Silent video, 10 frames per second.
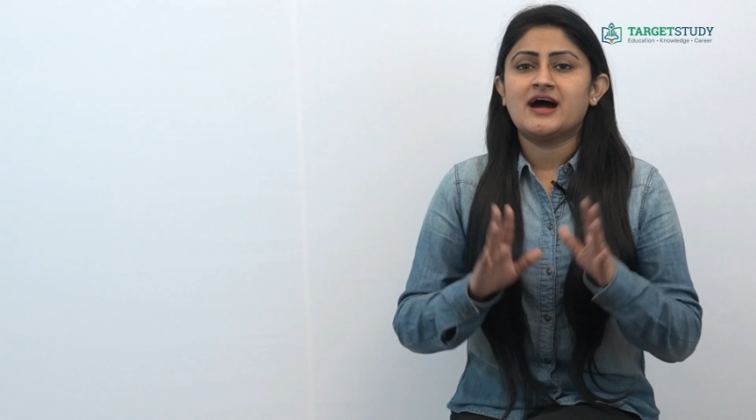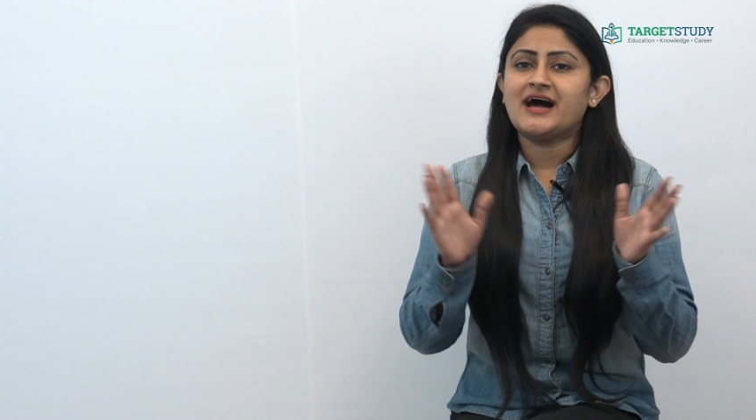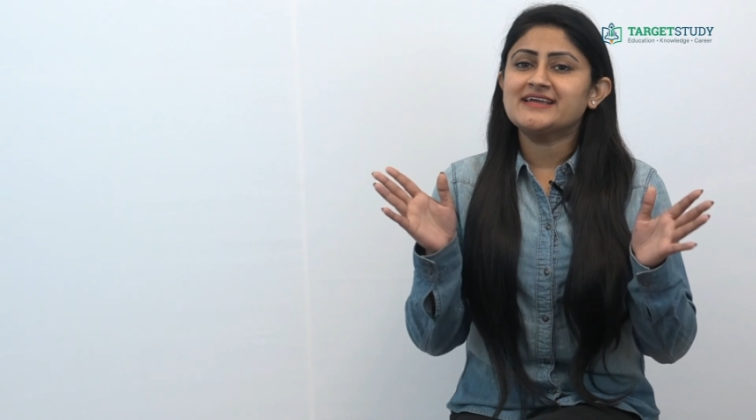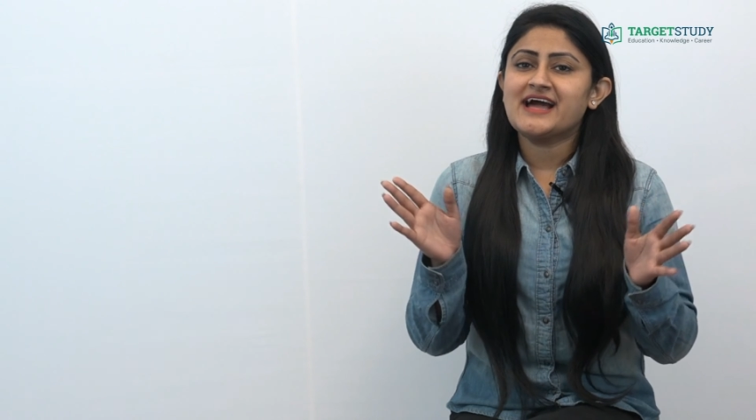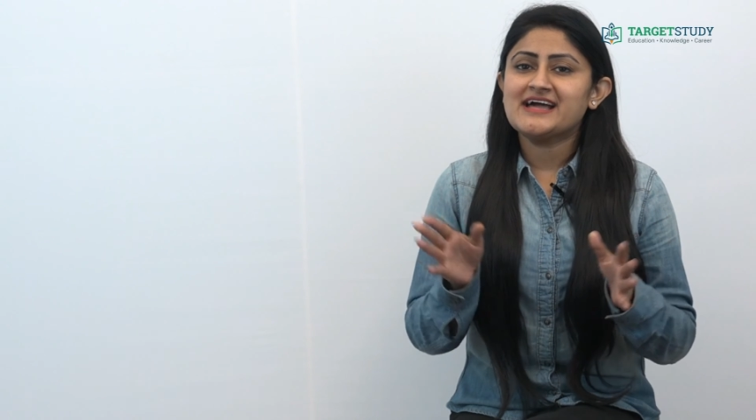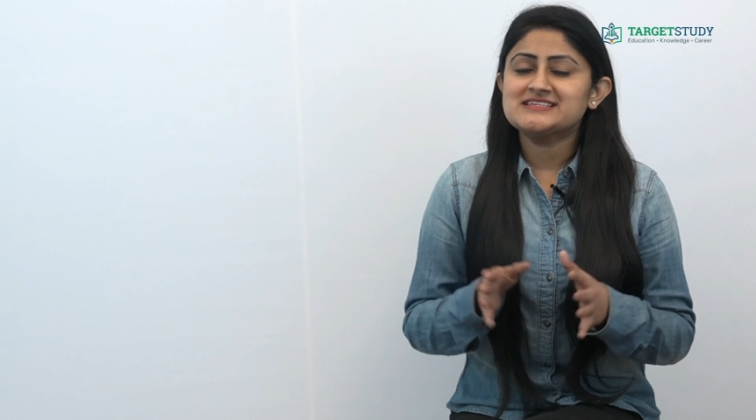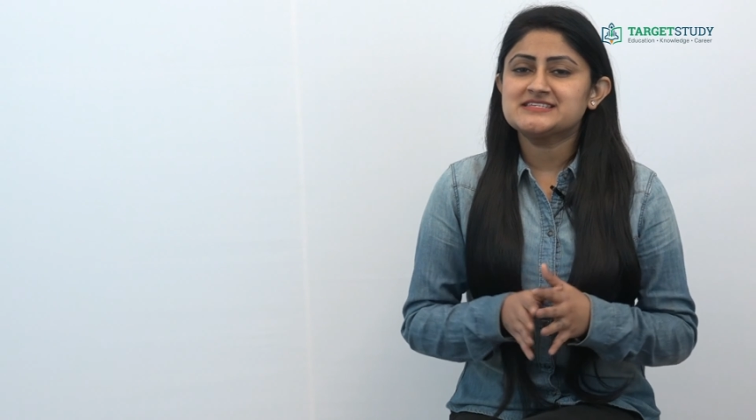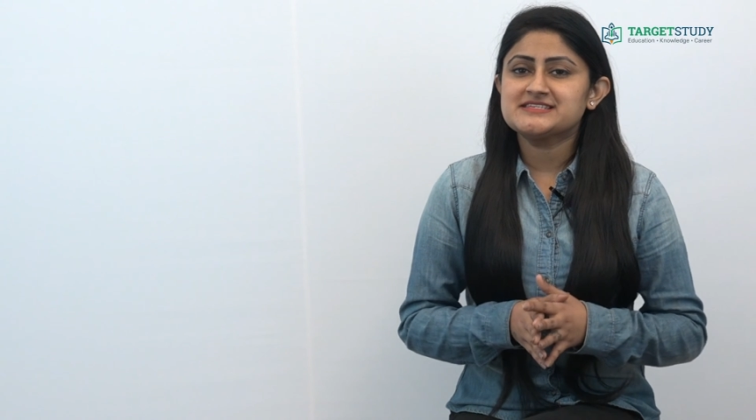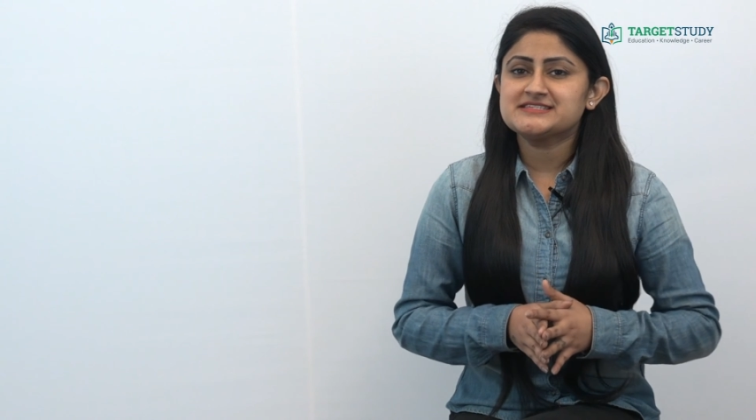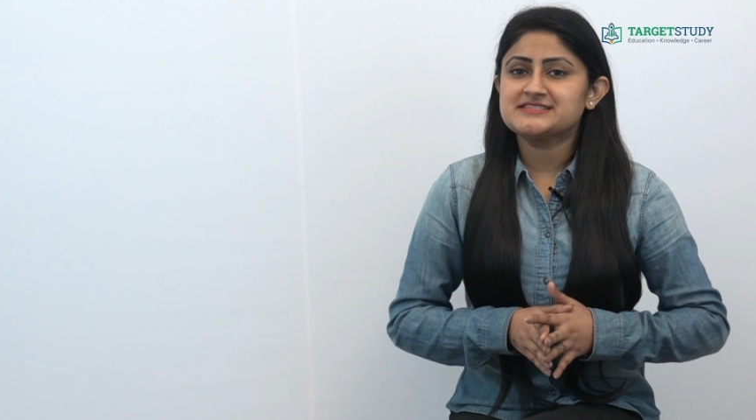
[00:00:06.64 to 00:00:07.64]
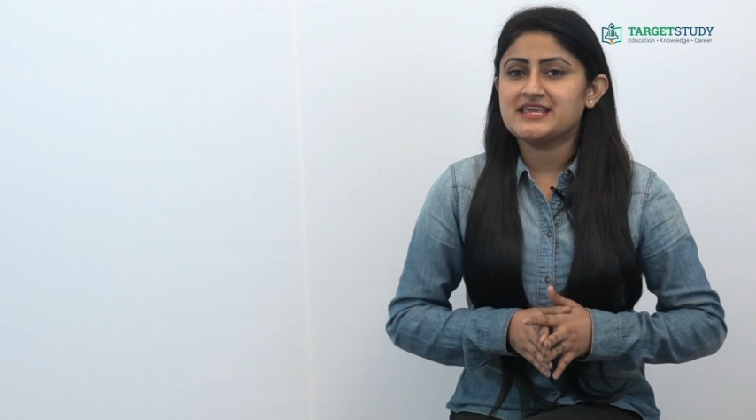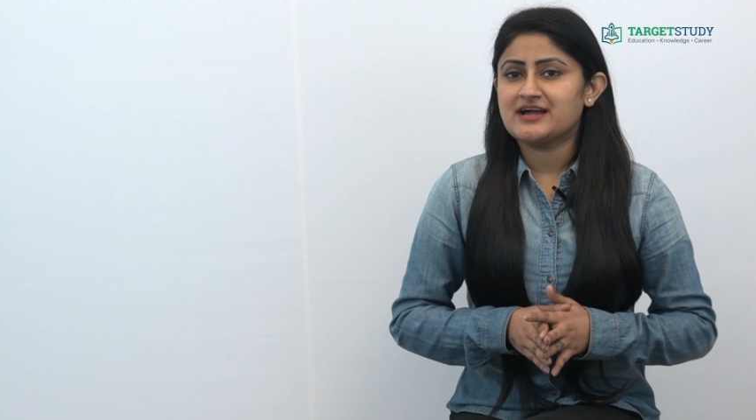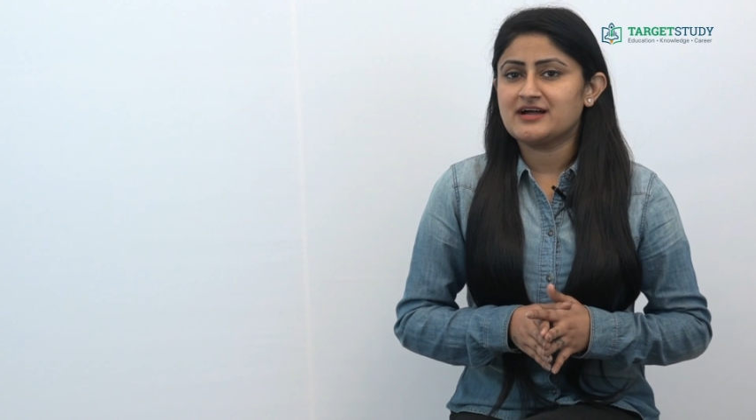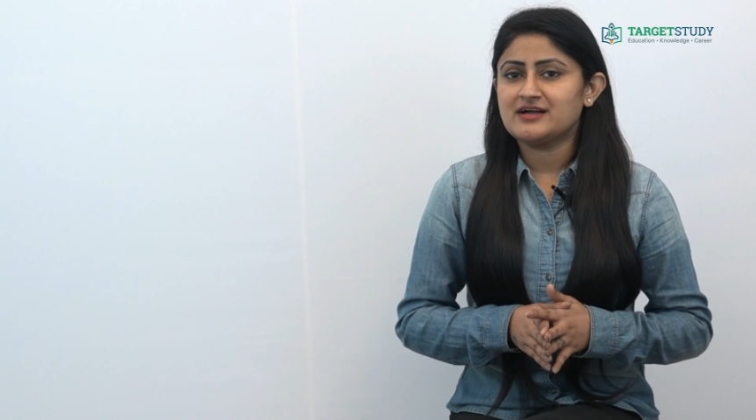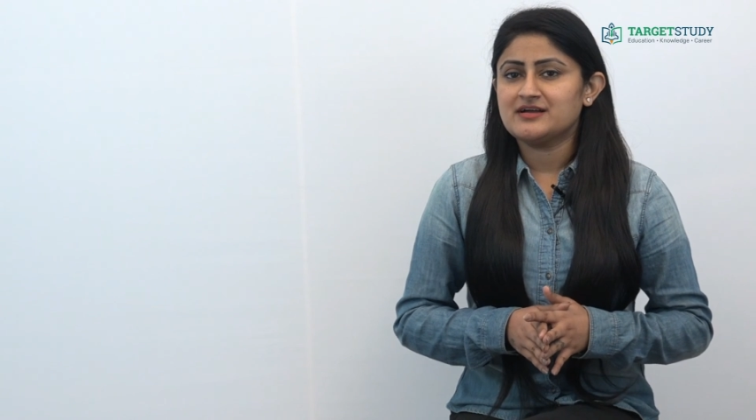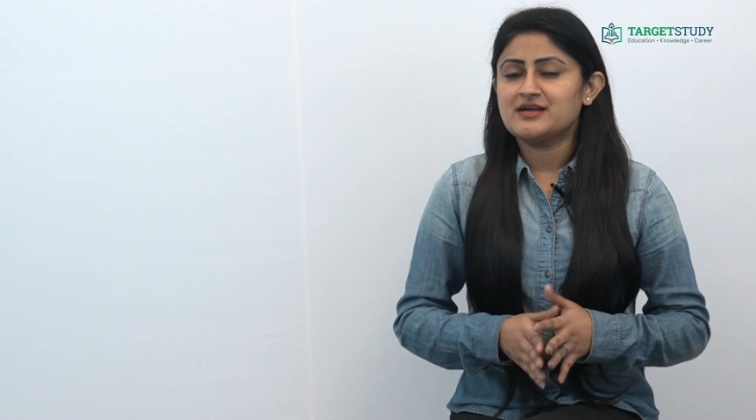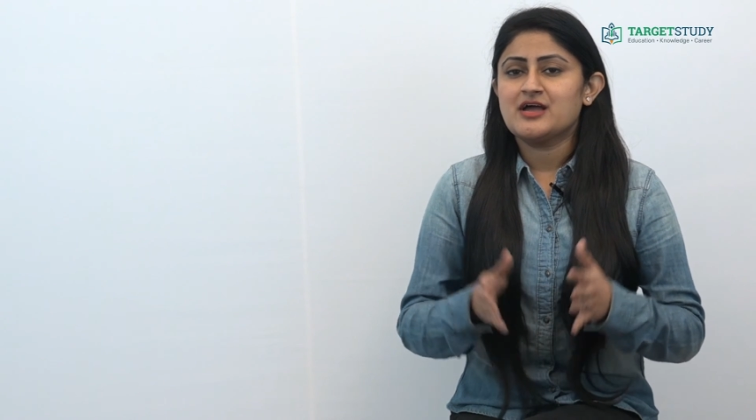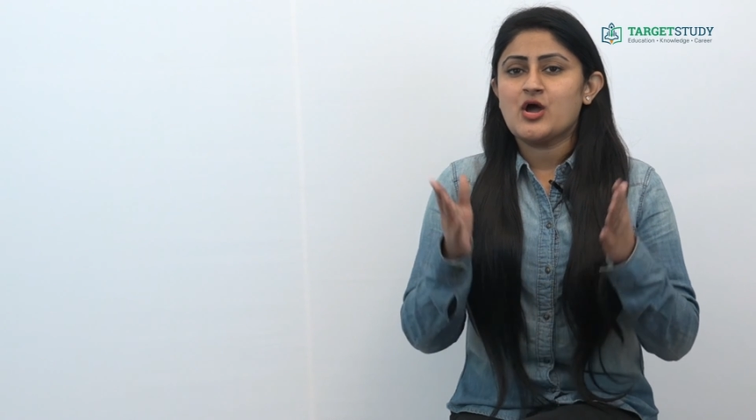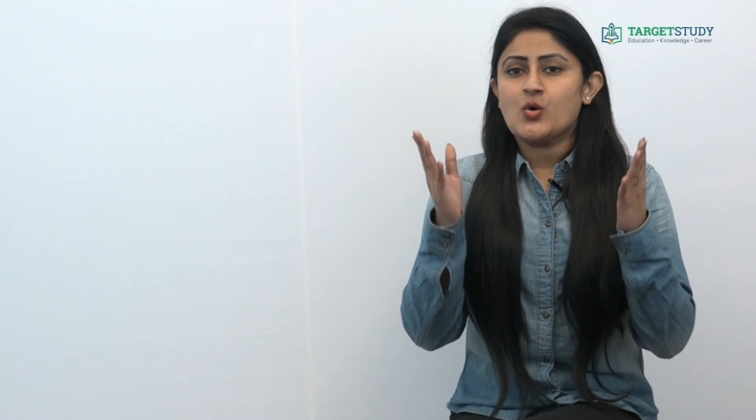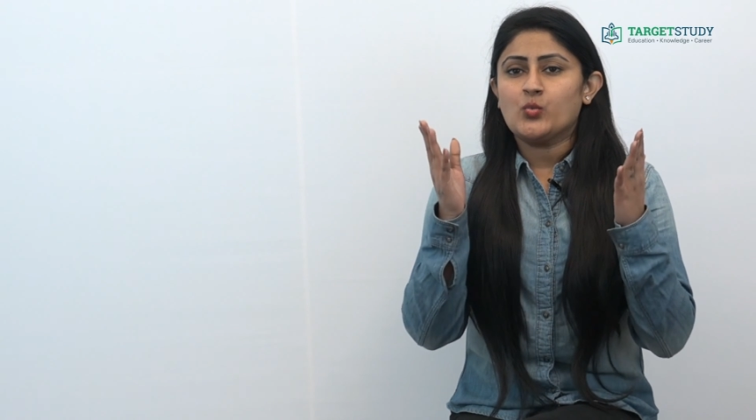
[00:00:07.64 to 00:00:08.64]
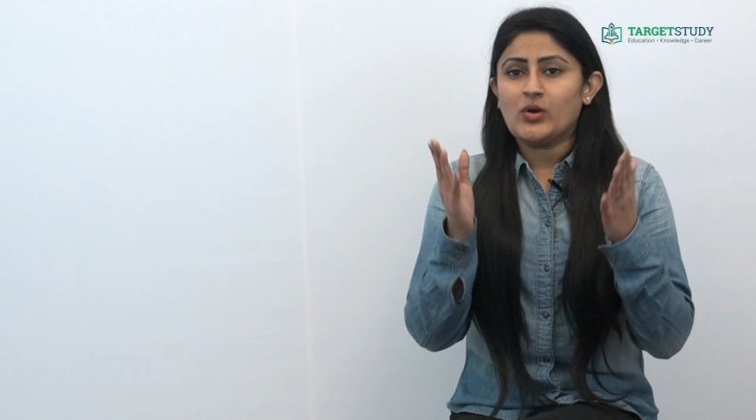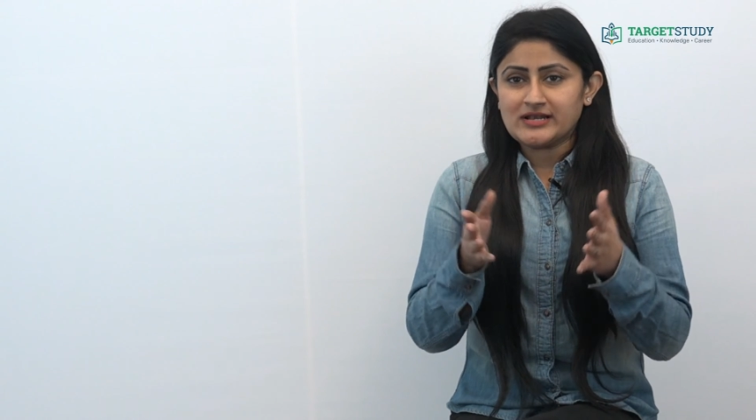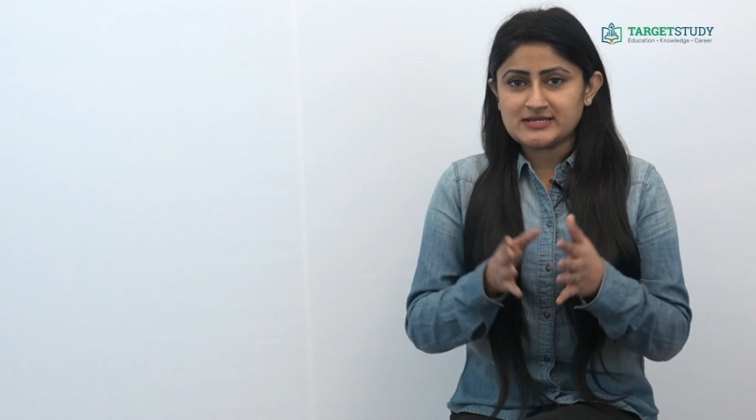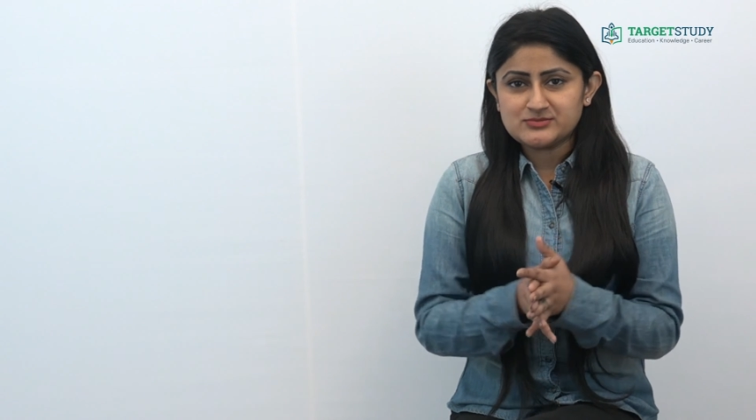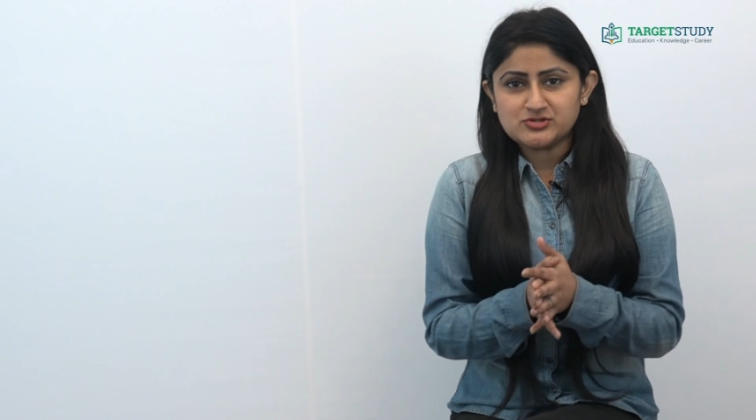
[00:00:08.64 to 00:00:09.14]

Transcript: Hi guys, this is Neha. Welcome